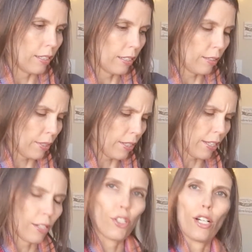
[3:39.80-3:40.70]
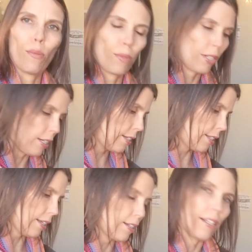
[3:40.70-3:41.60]
I once had a job where I
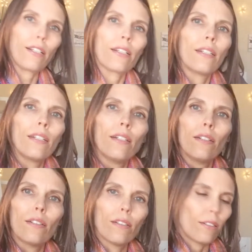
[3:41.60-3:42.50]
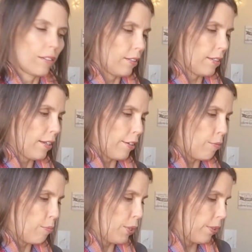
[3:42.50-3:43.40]
just had to all the
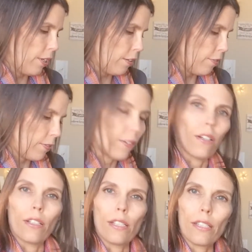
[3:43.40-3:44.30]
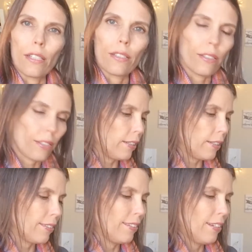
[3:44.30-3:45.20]
time peel off all these stickers,
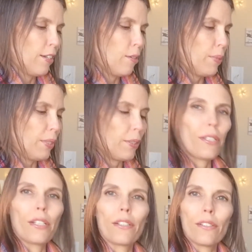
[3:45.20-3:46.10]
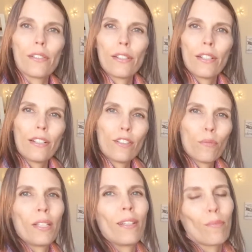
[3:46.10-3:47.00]
peel stickers, and there'd
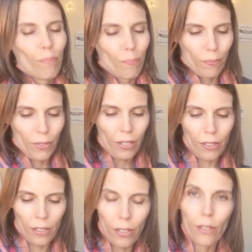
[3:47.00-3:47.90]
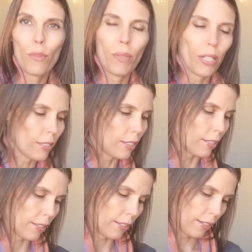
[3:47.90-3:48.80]
be like tons and tons of boxes.